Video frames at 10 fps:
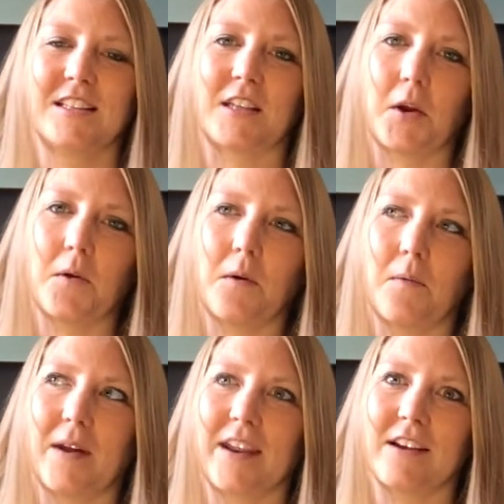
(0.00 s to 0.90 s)
So
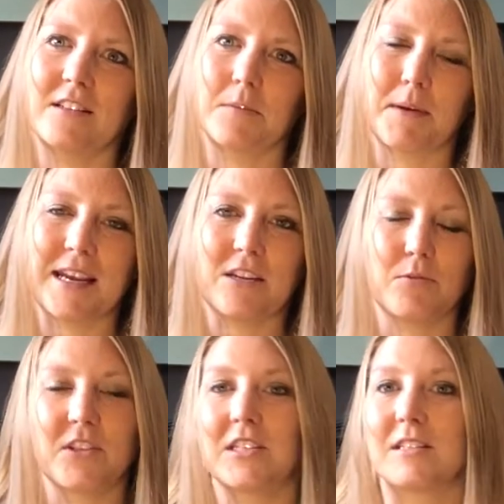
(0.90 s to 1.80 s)
when I go to the beach,
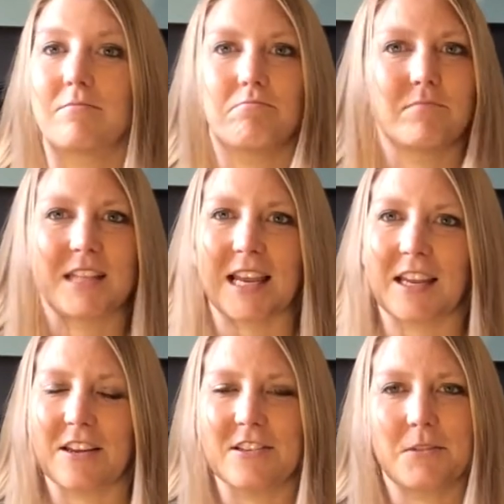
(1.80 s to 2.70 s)
which is dead
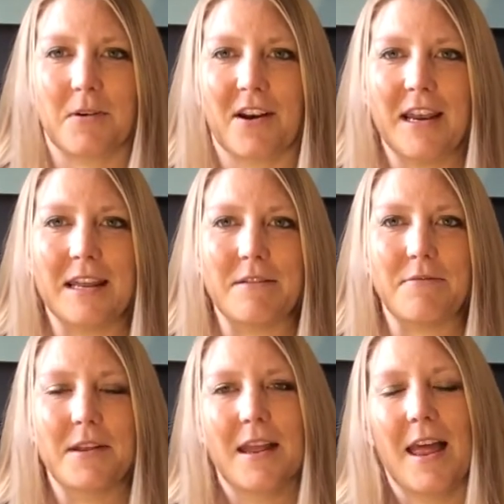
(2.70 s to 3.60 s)
close to where I live,